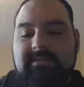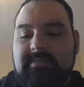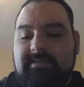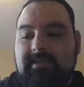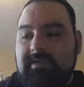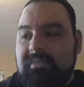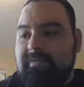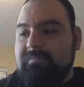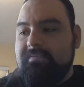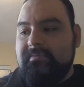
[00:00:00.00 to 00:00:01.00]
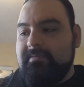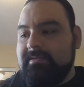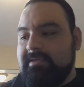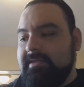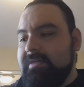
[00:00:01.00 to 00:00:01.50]
It's gonna hit.
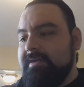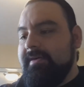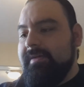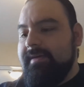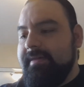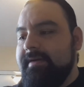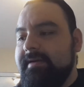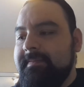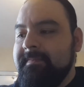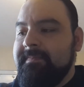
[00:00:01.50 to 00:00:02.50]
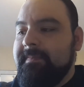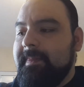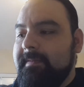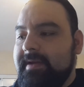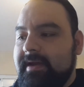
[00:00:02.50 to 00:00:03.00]
It's gonna hit hard.
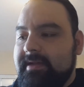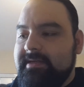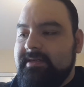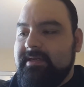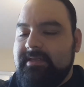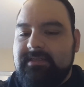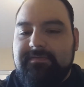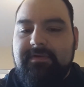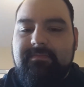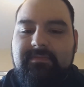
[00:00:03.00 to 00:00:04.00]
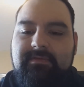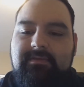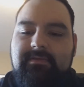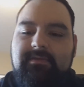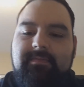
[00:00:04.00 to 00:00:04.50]
But I did get this from
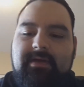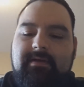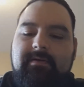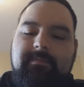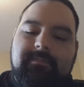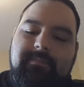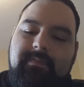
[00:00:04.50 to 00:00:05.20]
Tobeco.